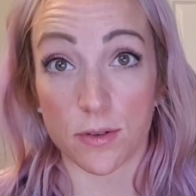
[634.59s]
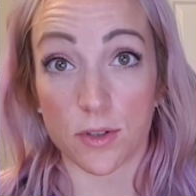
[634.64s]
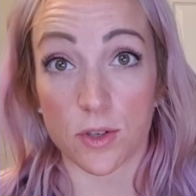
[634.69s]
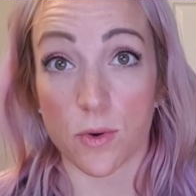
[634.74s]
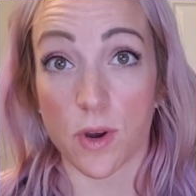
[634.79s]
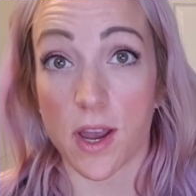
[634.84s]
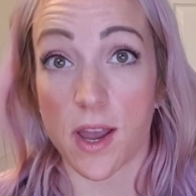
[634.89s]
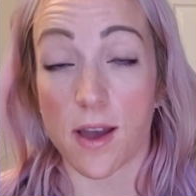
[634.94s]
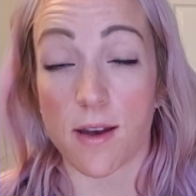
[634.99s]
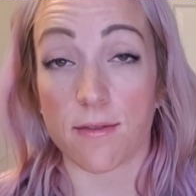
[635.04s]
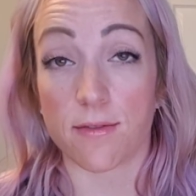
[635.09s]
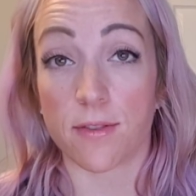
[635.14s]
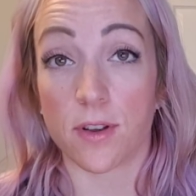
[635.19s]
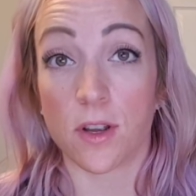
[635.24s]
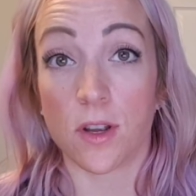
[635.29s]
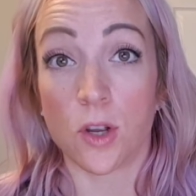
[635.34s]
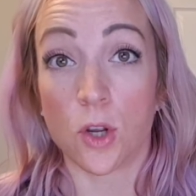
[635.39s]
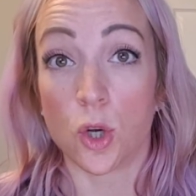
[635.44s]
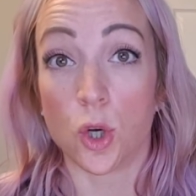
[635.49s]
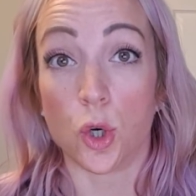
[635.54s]
So I have
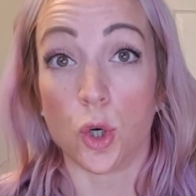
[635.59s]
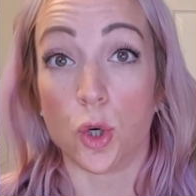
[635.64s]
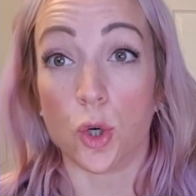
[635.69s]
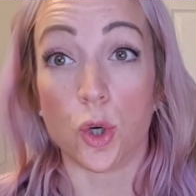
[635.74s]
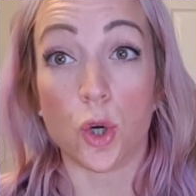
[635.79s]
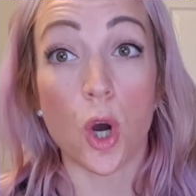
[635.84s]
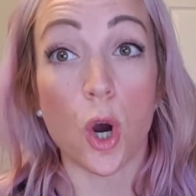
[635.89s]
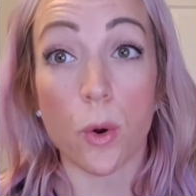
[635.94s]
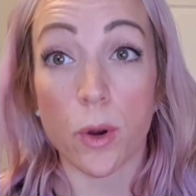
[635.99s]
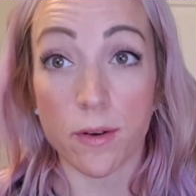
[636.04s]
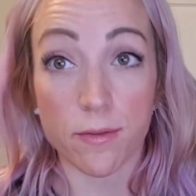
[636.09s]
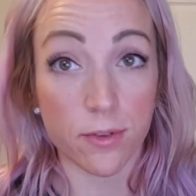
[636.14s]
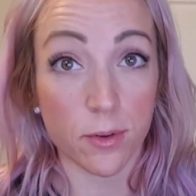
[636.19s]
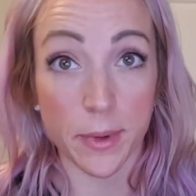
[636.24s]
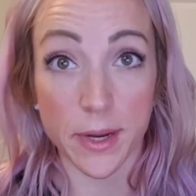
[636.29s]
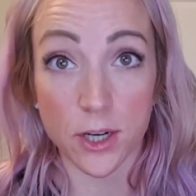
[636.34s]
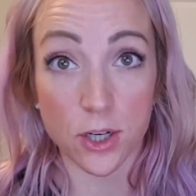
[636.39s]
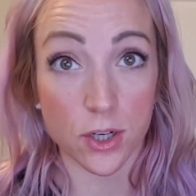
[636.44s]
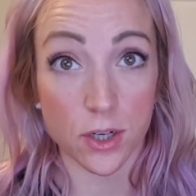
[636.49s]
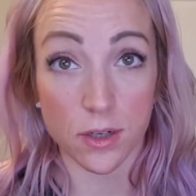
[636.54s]
no
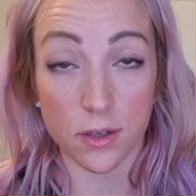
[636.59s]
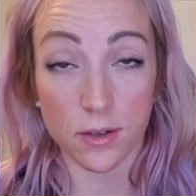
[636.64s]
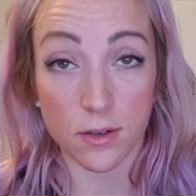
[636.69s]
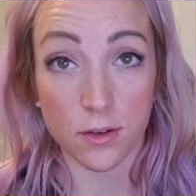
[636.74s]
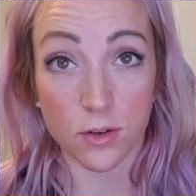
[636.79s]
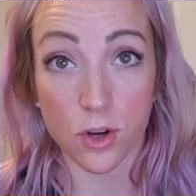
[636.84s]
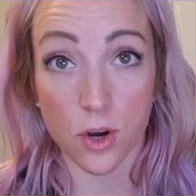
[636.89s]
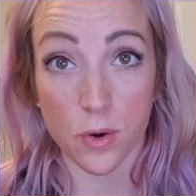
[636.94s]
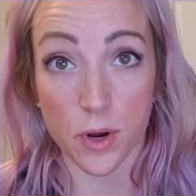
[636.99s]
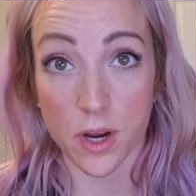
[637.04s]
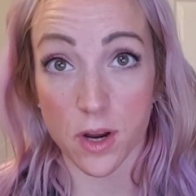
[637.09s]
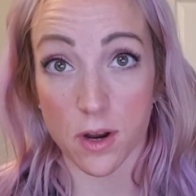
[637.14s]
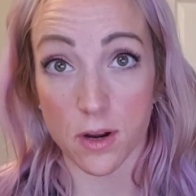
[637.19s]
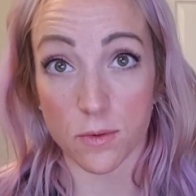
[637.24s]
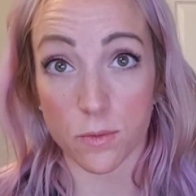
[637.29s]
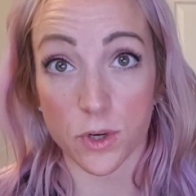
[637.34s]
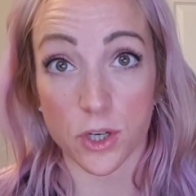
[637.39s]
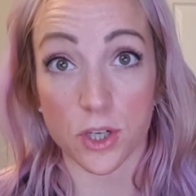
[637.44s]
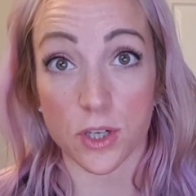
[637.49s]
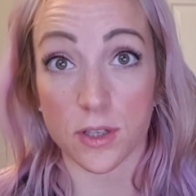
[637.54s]
inflammation going
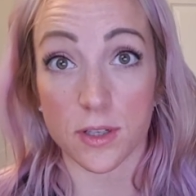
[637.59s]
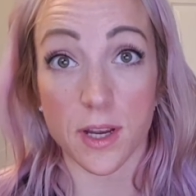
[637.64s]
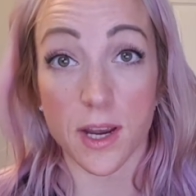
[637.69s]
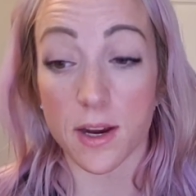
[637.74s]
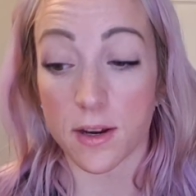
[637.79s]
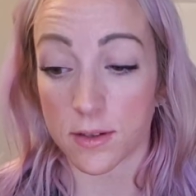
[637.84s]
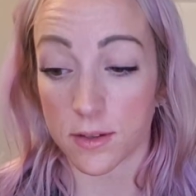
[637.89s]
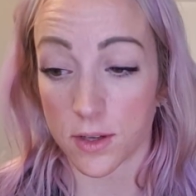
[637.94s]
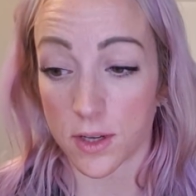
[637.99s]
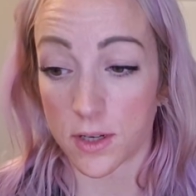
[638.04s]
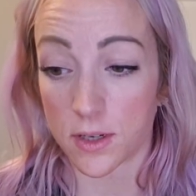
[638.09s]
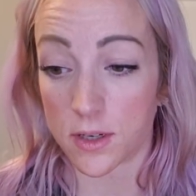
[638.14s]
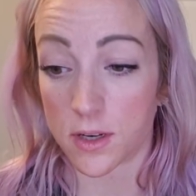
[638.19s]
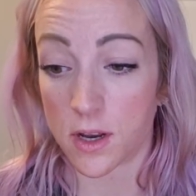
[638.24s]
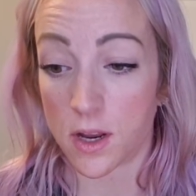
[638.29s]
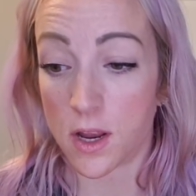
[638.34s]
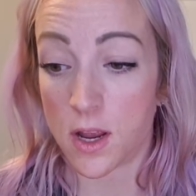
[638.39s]
on, which is excellent.